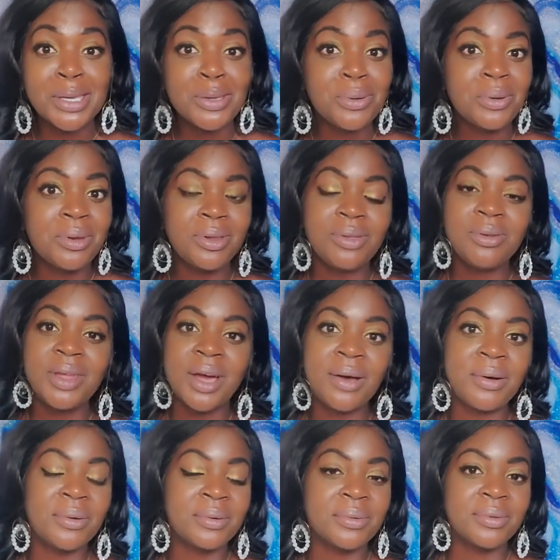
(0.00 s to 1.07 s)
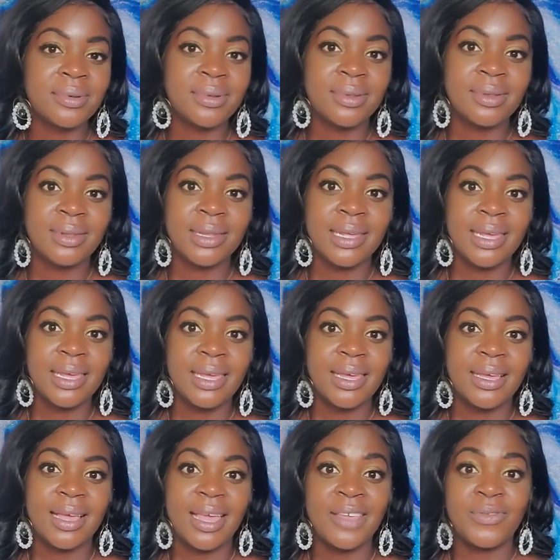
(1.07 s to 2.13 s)
You don't.
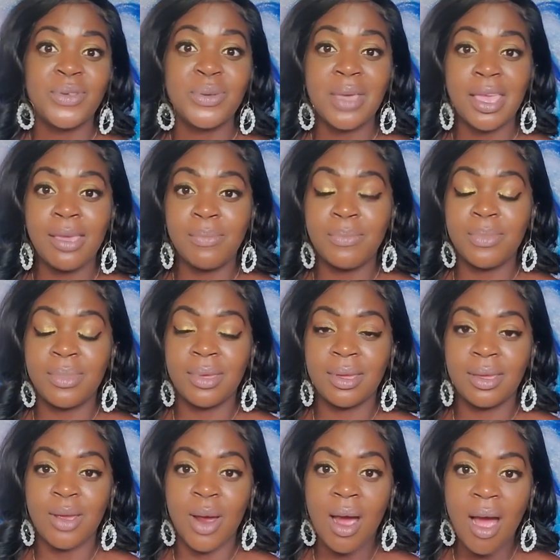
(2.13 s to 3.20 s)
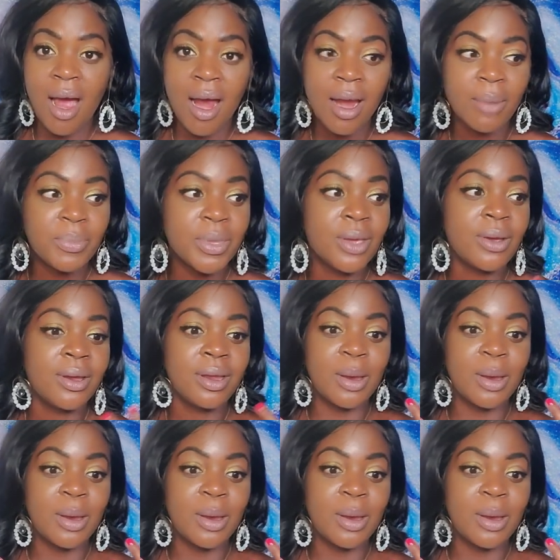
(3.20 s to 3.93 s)
If you keep your heart pure,